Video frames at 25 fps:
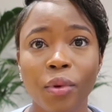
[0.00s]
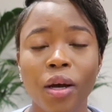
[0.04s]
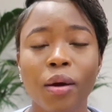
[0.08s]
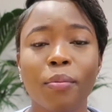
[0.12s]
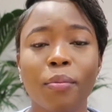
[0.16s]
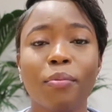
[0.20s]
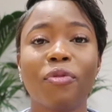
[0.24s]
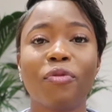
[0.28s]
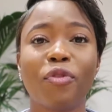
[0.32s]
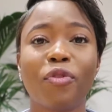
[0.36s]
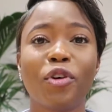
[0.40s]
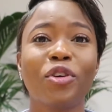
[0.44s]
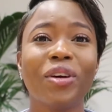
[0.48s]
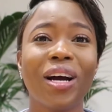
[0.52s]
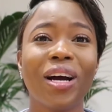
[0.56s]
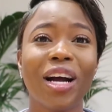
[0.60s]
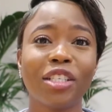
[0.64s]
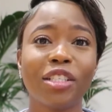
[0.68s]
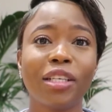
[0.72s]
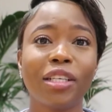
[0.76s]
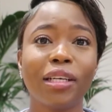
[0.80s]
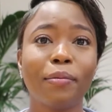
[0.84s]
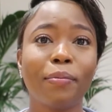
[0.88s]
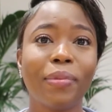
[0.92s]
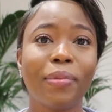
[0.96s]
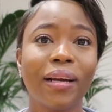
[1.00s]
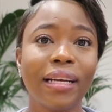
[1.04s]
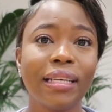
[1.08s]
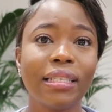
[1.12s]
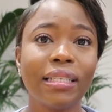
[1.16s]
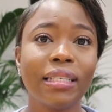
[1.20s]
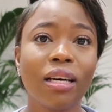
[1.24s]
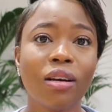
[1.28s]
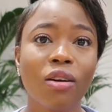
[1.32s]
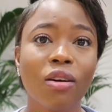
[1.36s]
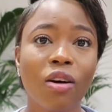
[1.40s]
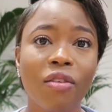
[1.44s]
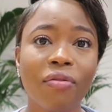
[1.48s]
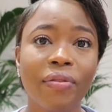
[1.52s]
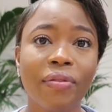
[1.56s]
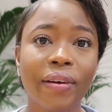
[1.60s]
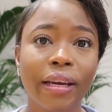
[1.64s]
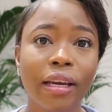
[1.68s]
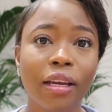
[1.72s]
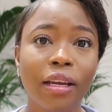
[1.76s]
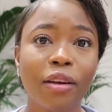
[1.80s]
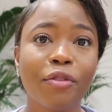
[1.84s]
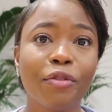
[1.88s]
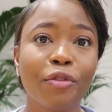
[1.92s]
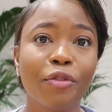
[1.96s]
before you actually place an offer
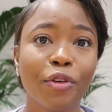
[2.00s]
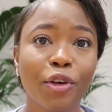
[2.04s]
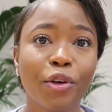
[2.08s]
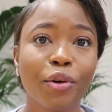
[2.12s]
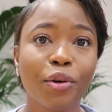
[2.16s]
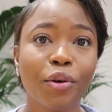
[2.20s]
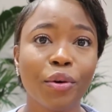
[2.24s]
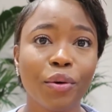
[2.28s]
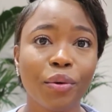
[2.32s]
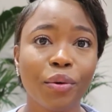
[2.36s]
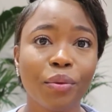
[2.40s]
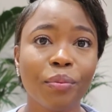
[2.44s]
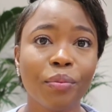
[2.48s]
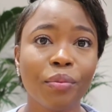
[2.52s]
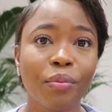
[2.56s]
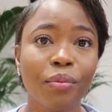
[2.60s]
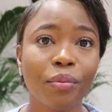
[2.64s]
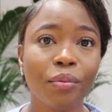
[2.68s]
in for your home.